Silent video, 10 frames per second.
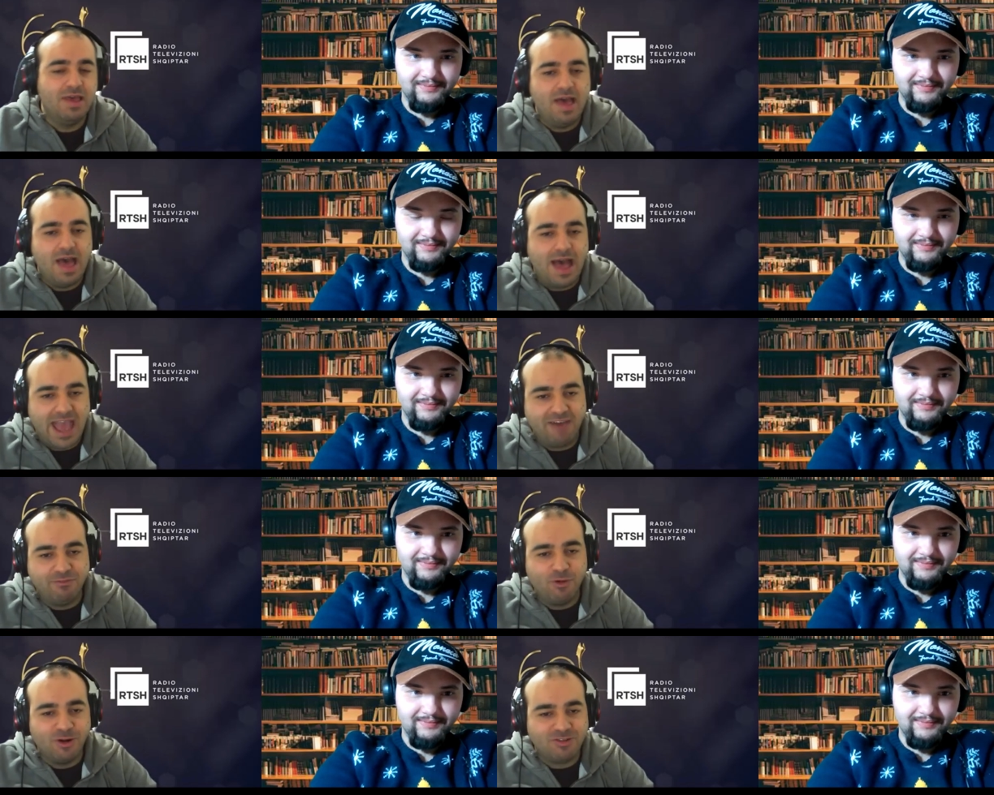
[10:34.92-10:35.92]
Speaker 1: I have
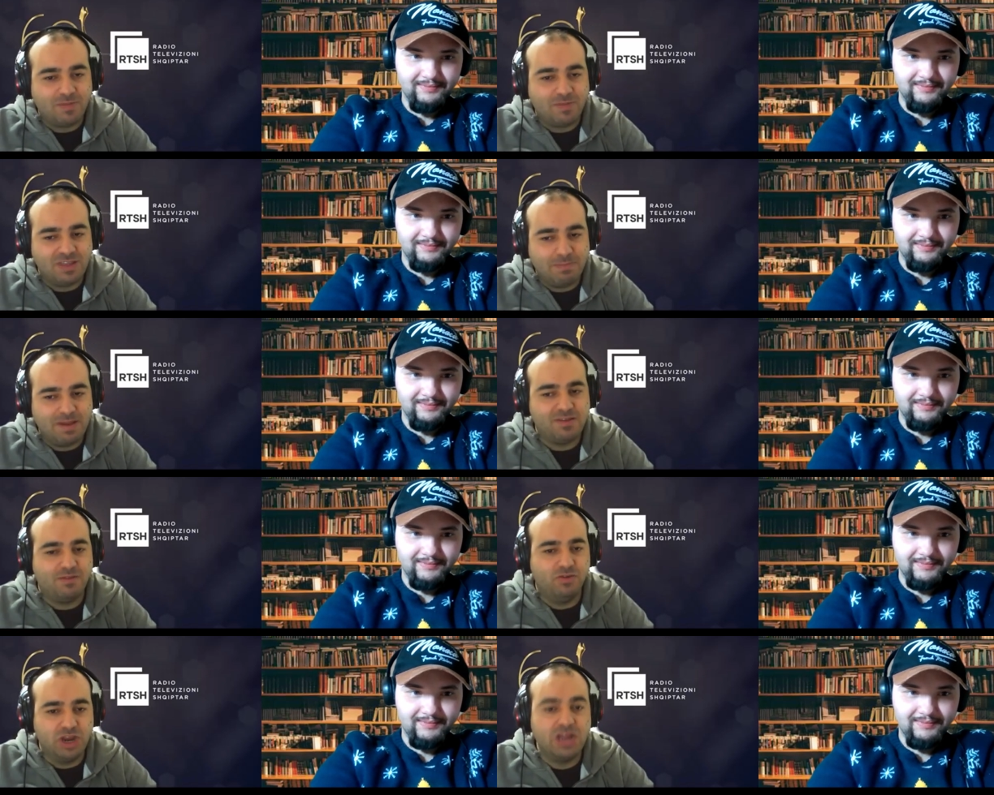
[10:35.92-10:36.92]
watched some snippets of the
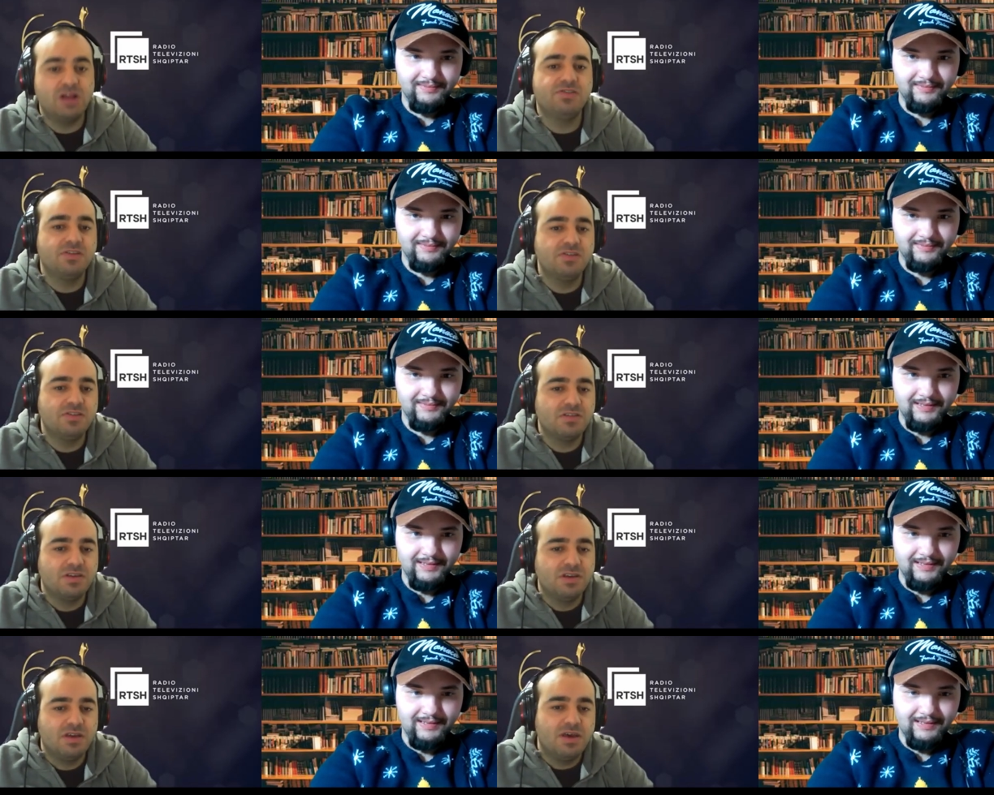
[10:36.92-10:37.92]
rehearsals,
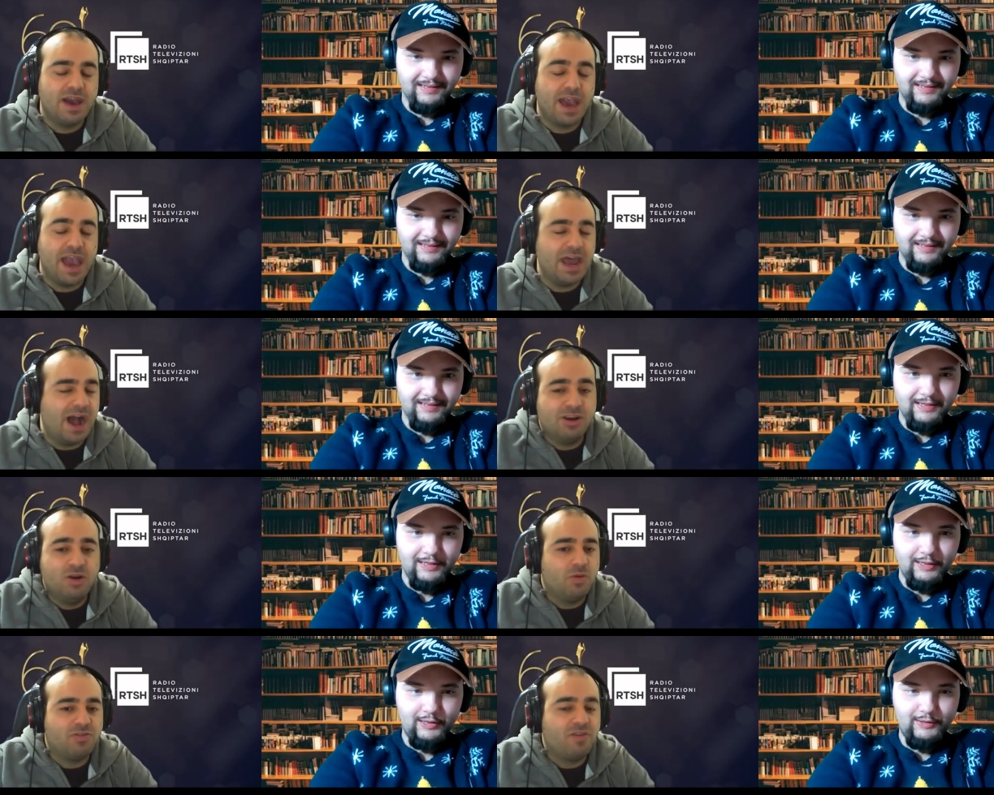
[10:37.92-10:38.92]
and I don't know,
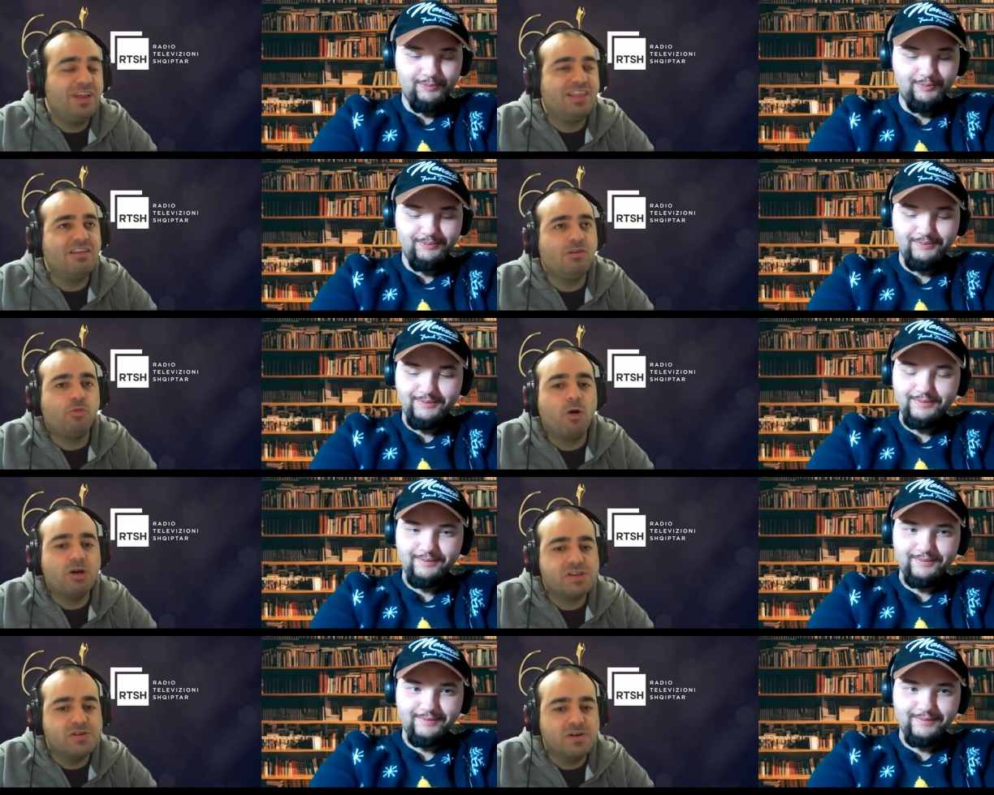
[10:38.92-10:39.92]
something didn't work
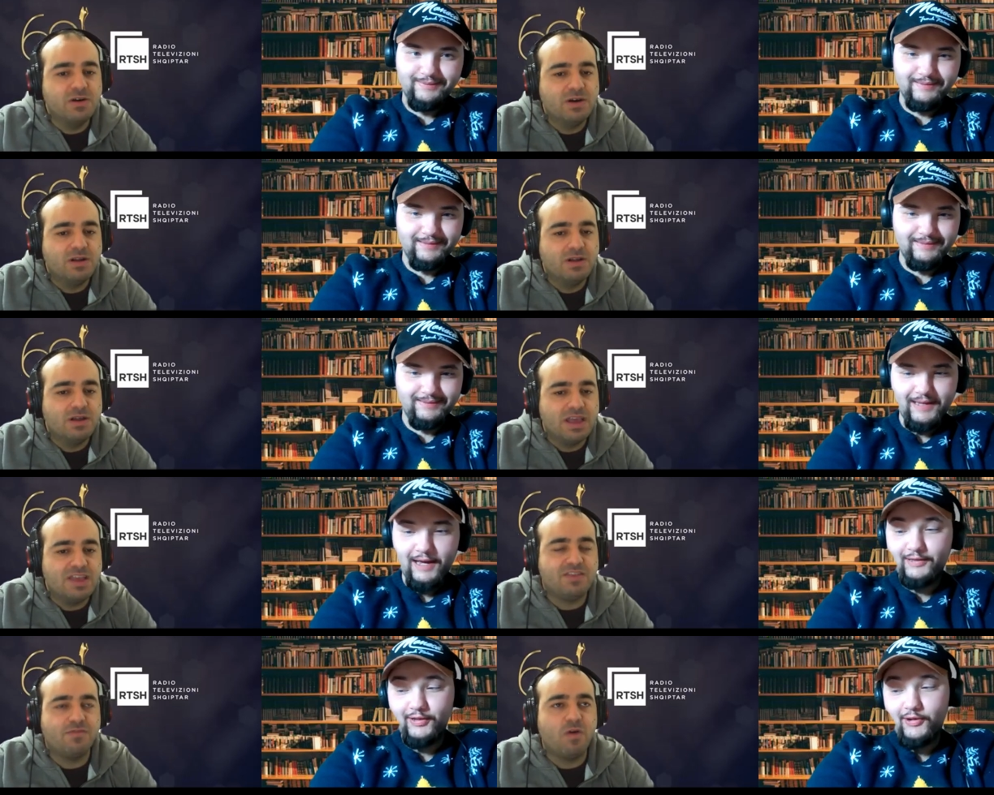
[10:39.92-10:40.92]
there. His
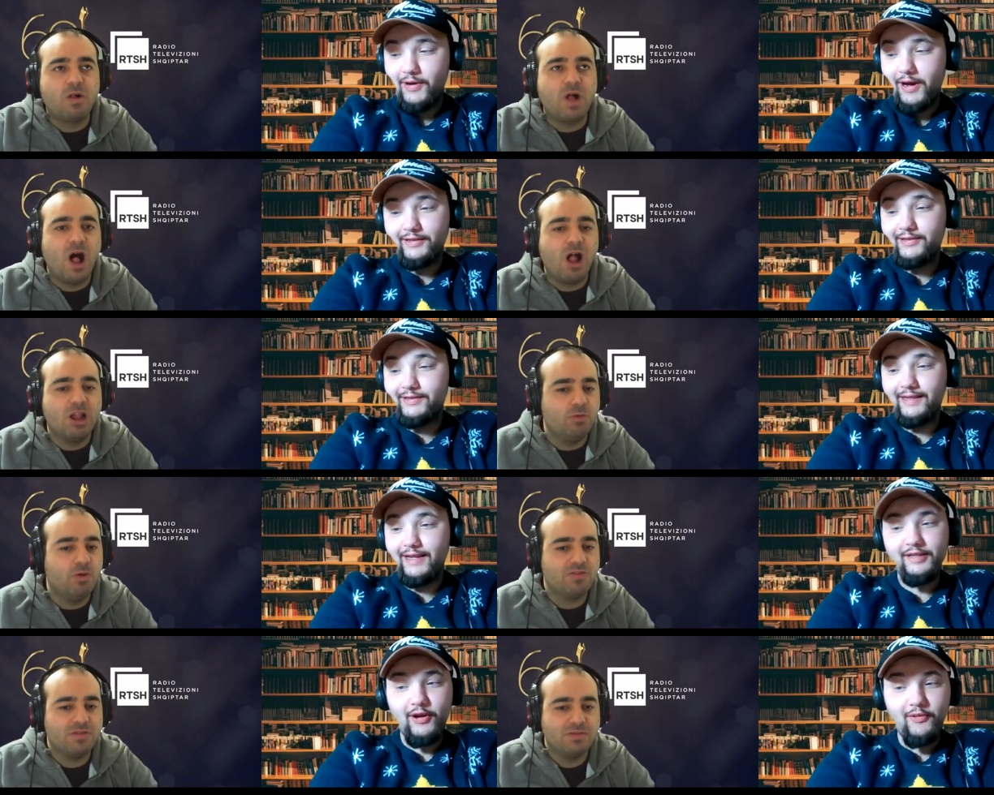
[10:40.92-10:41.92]
Speaker 2: vocal I
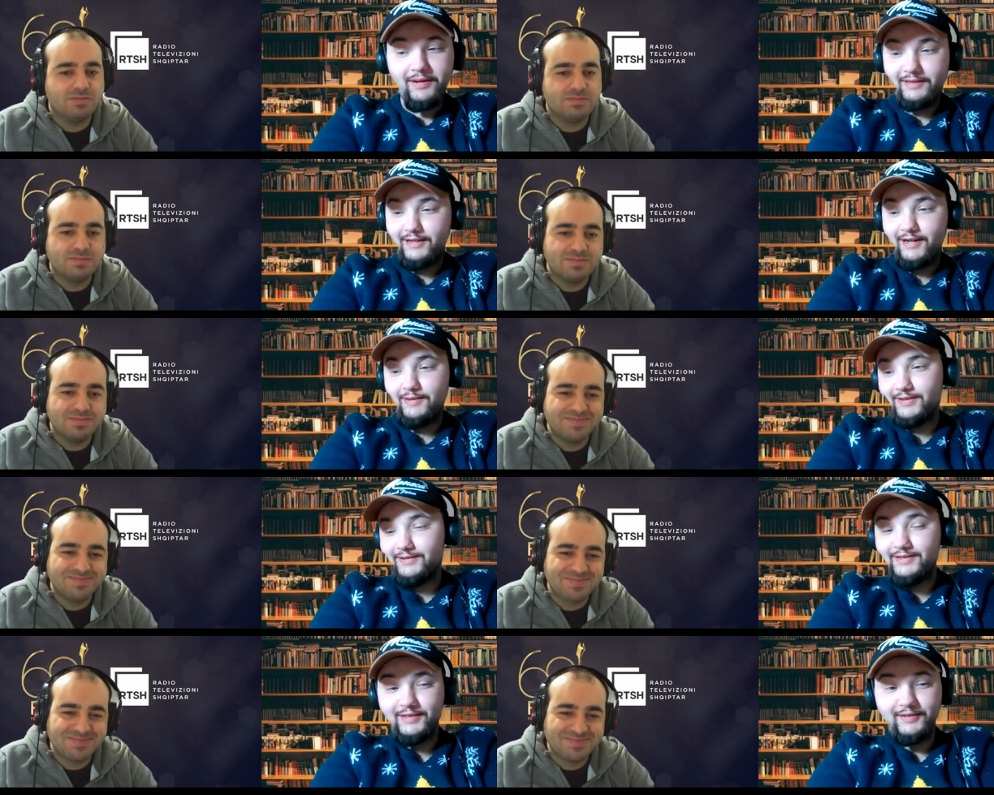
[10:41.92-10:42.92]
don't want to
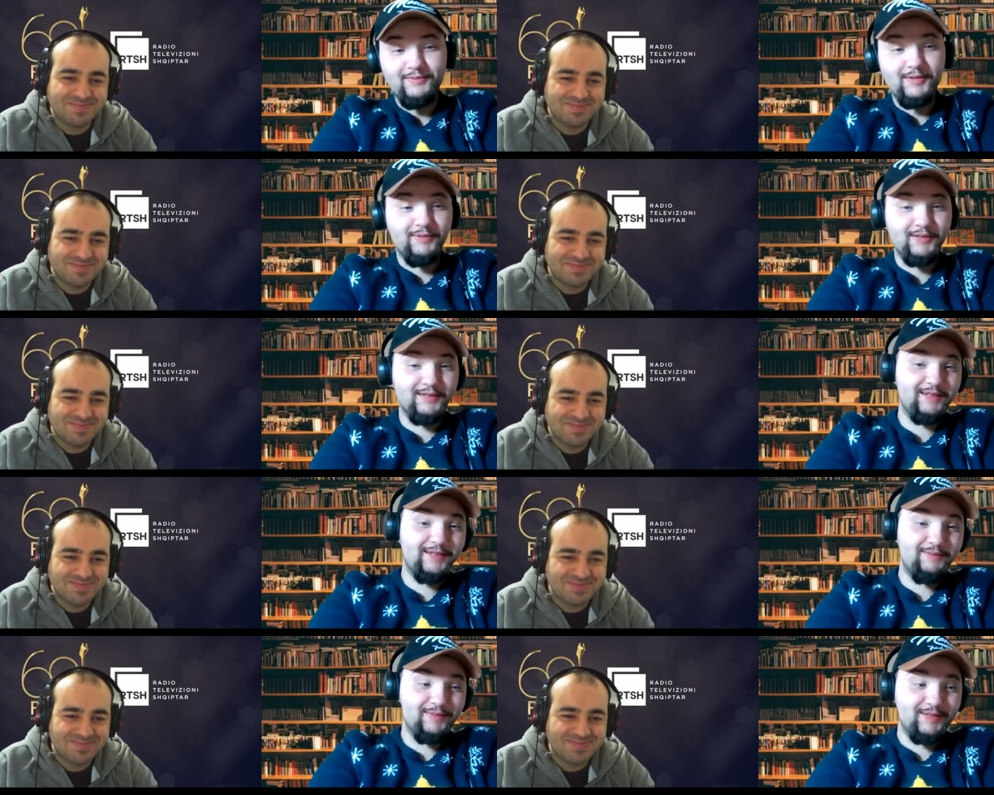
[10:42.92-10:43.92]
comment, so people are gonna
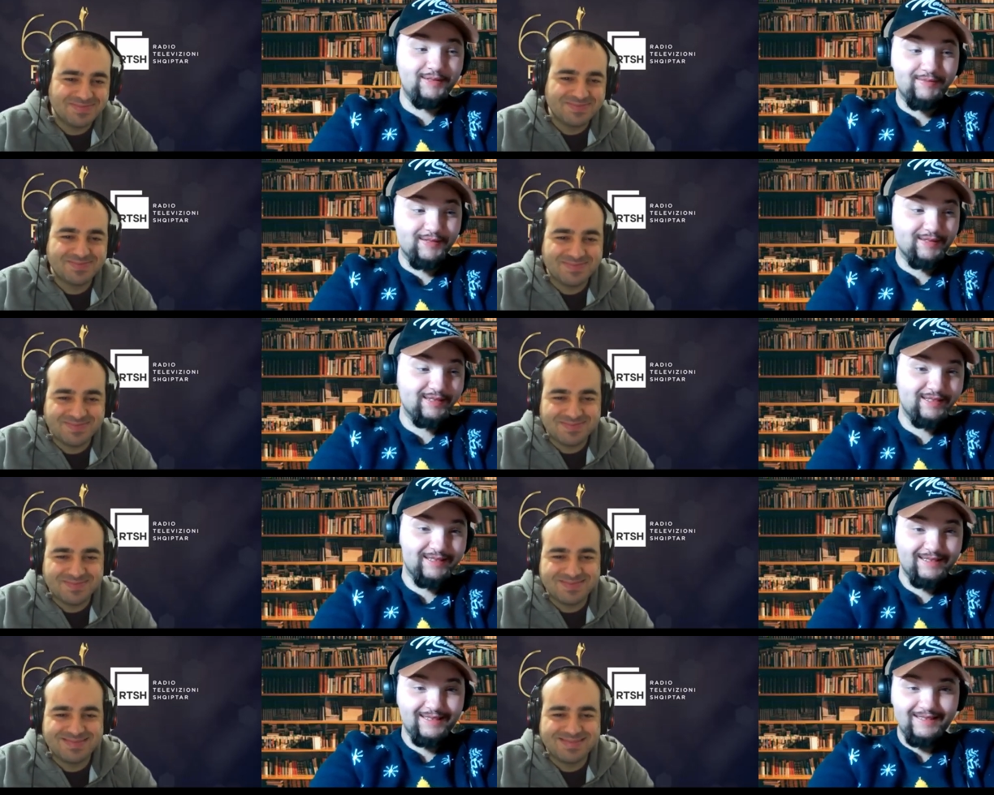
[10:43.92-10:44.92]
hate me for this.